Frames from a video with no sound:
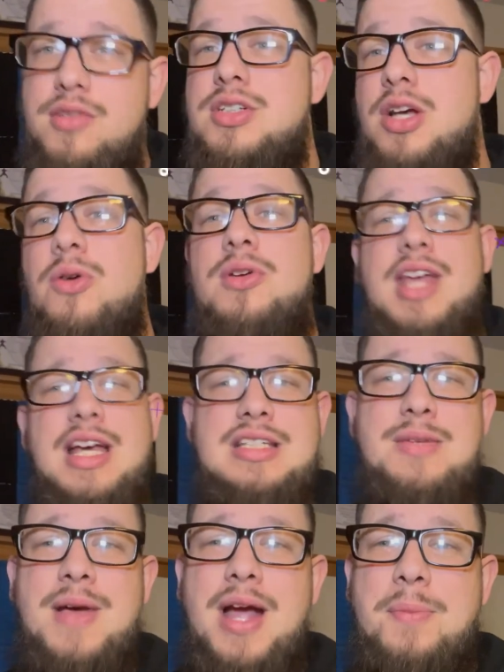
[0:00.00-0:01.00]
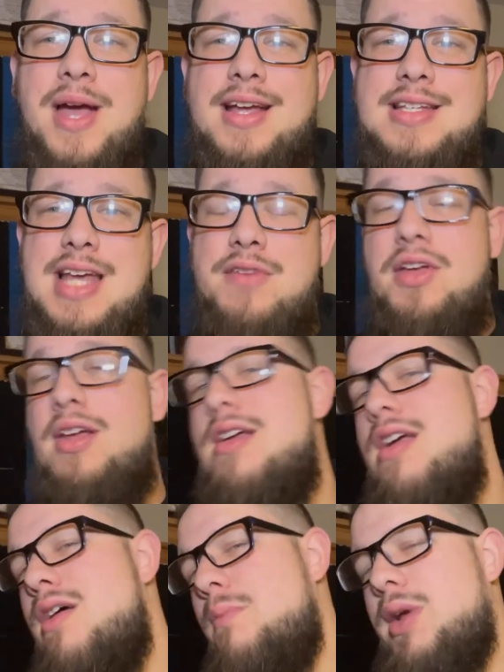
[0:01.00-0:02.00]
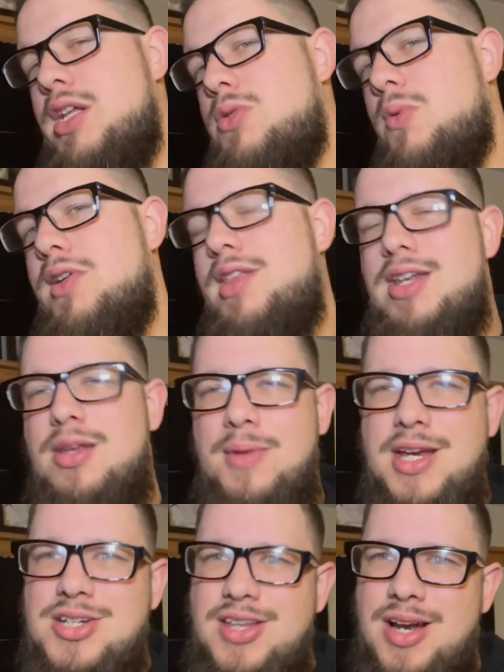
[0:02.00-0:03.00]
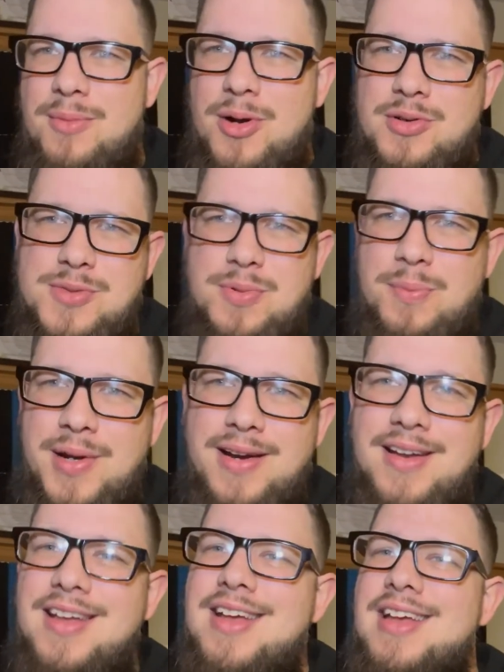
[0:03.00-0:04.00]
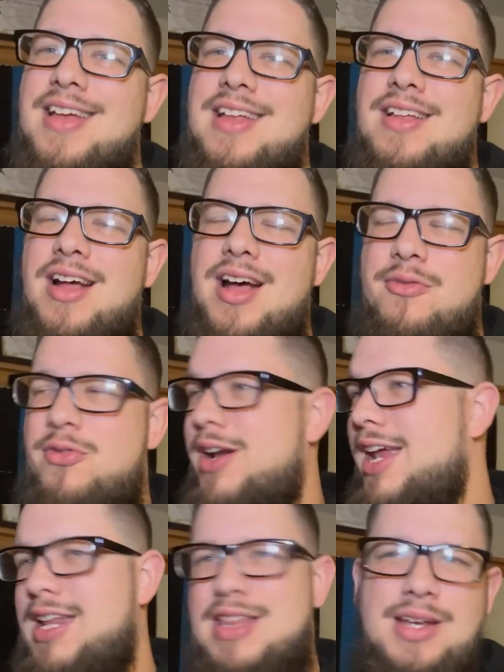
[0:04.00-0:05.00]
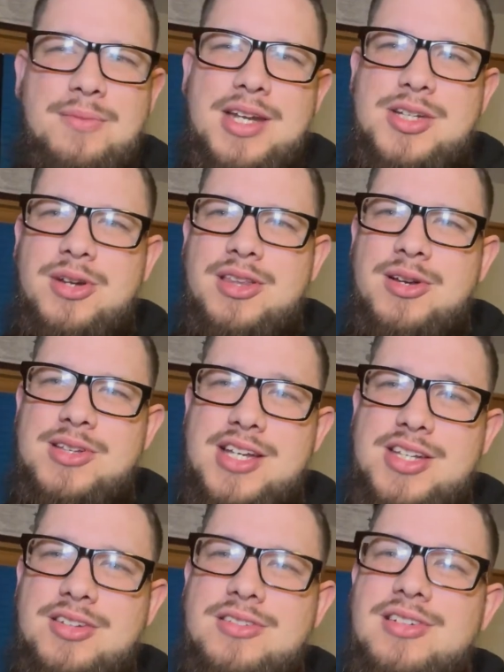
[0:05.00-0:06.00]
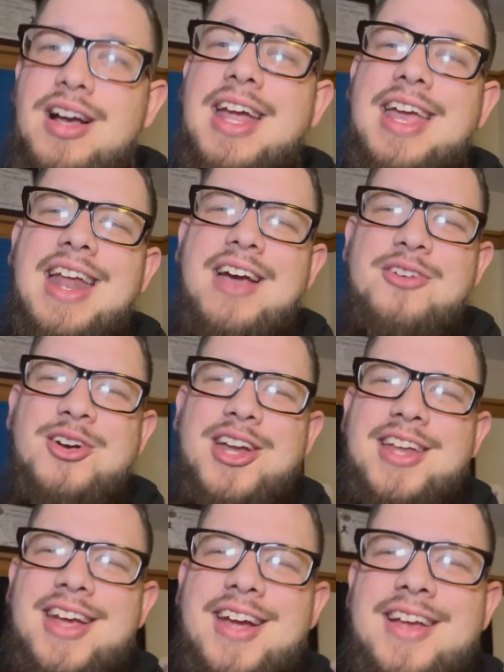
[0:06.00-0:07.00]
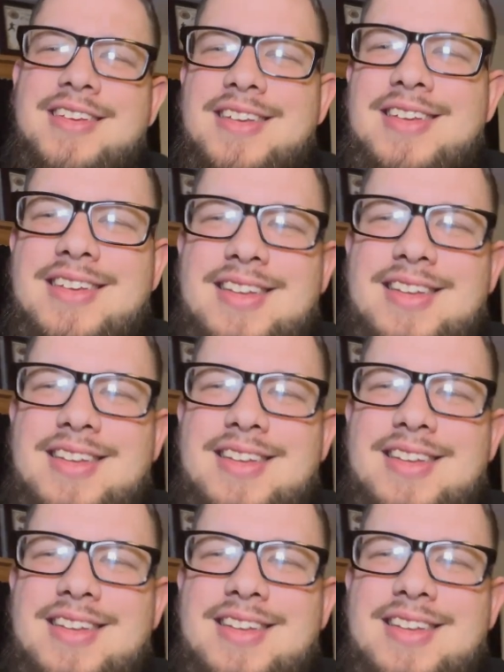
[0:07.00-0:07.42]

So, yes, the backpack is heavy, but it's worth it to make sure that I'm always prepared uh, for anything ministry throws at you. Again, have a great day, guys.